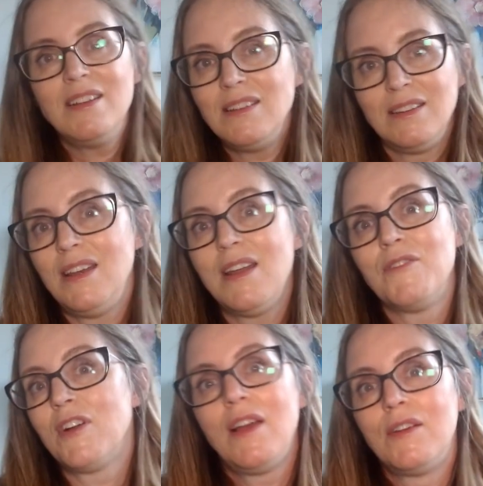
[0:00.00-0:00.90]

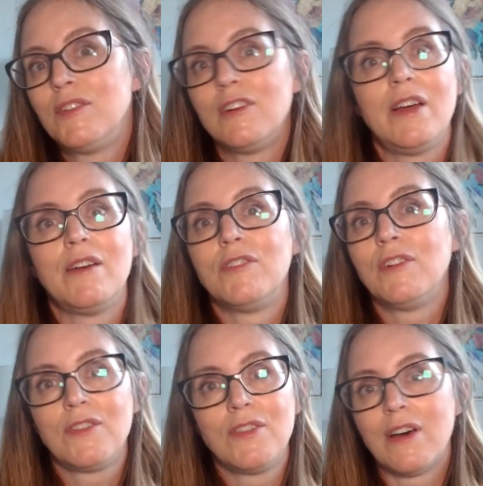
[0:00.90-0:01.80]
never, ever, ever
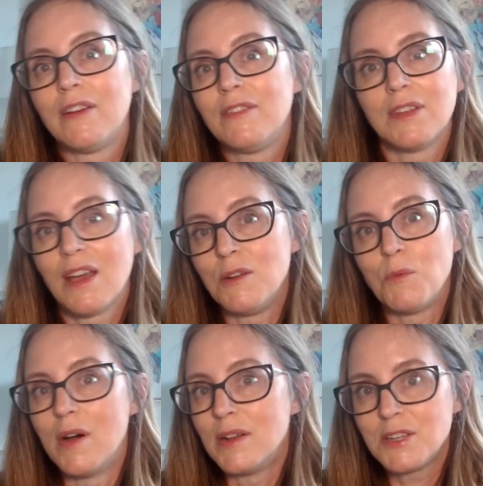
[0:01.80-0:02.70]
thought that I
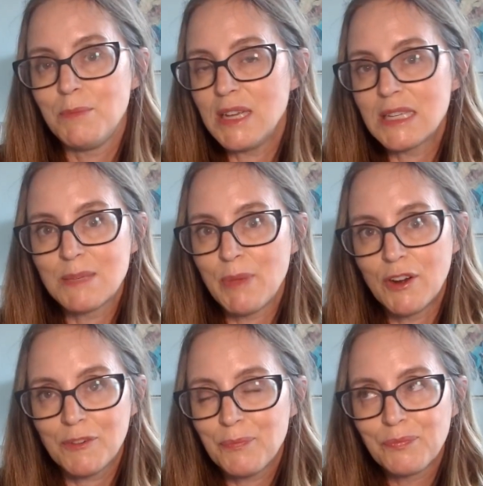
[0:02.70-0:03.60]
want to be a
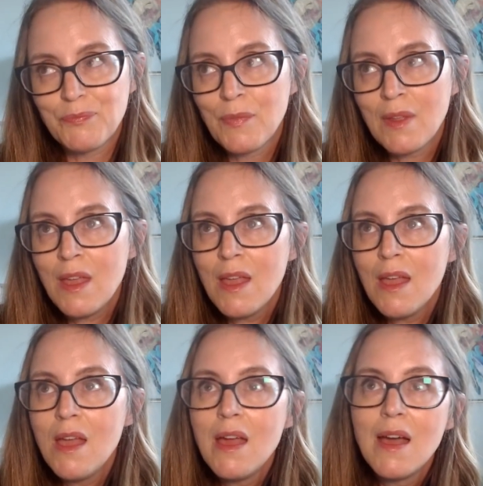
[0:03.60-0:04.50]
spinner.
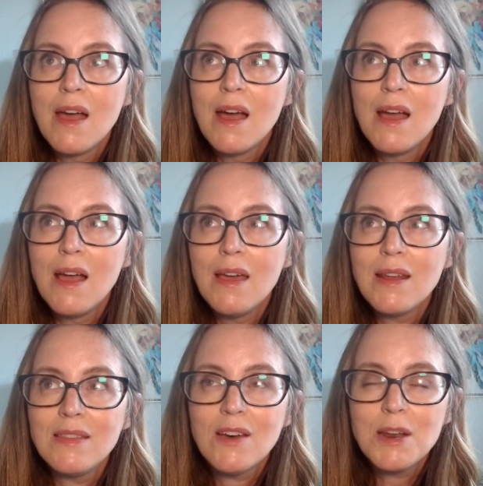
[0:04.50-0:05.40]

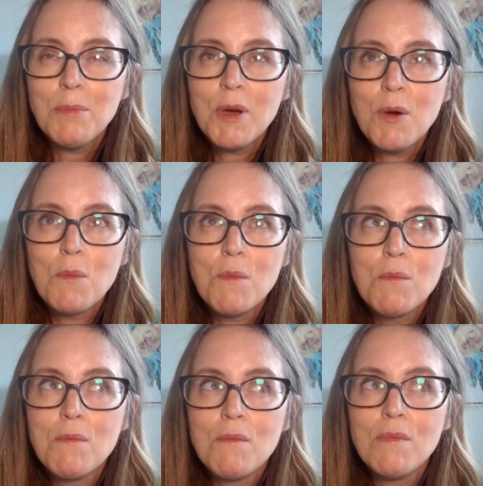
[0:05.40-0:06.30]
And I thought about
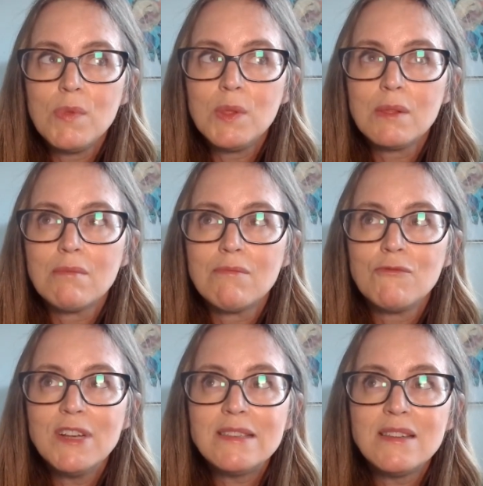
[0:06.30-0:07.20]

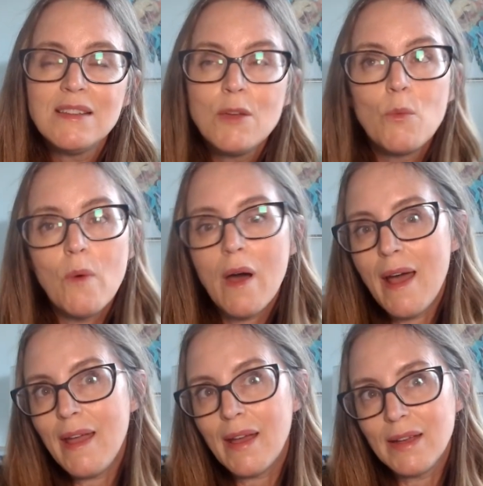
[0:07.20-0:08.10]
recently
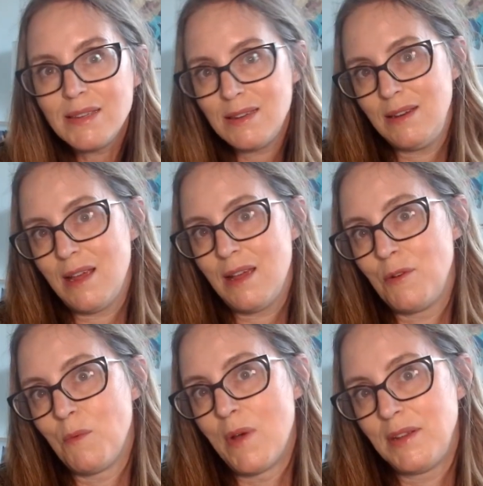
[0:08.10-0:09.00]
why I didn't
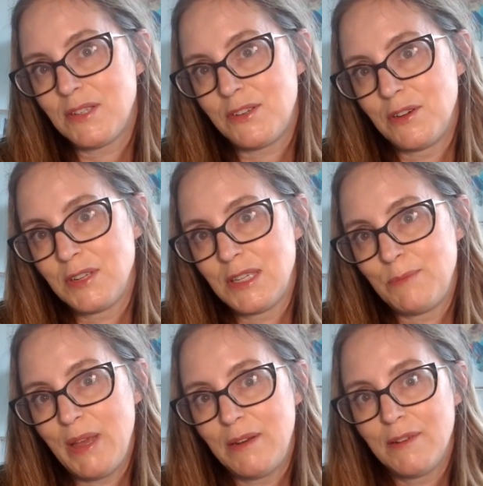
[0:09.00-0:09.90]
ever want to start to
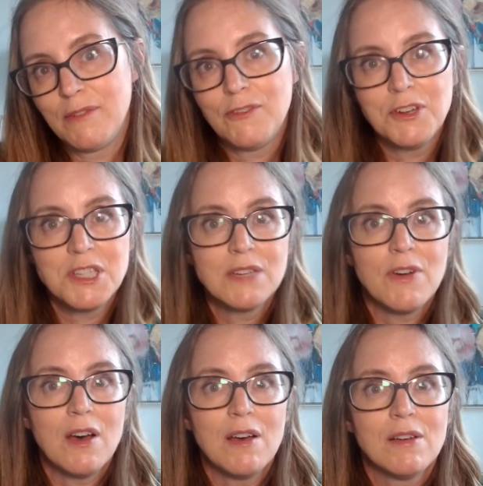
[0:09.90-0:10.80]
spin. First of
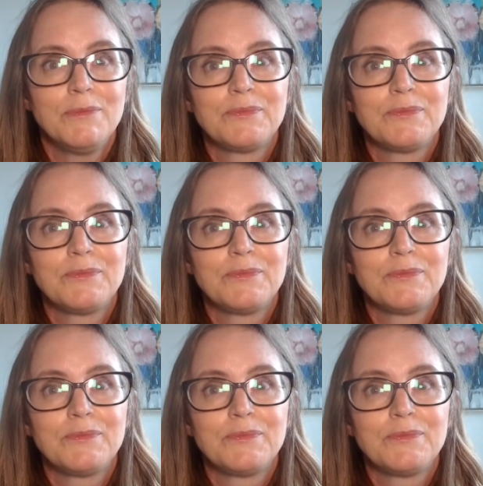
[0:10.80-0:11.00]
all,